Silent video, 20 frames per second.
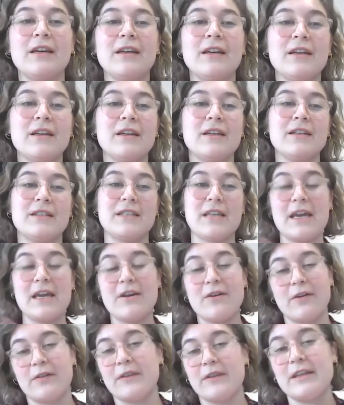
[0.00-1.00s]
take on
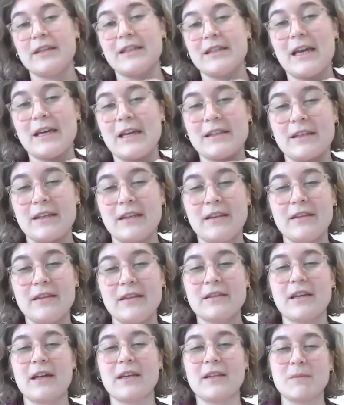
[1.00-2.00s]
these lessons and
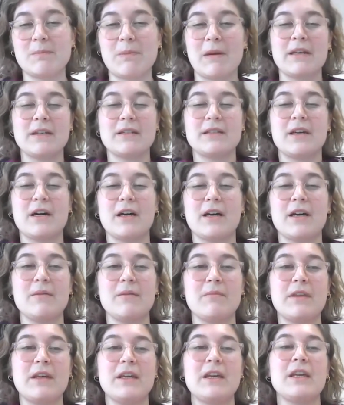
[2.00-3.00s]
spend time
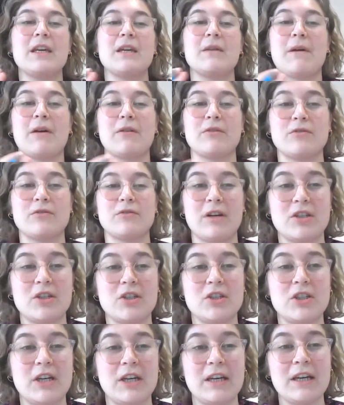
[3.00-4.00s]
thinking about
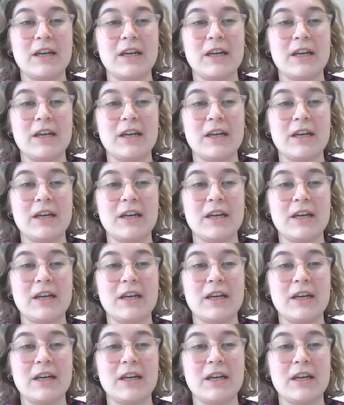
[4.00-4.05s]
strategy?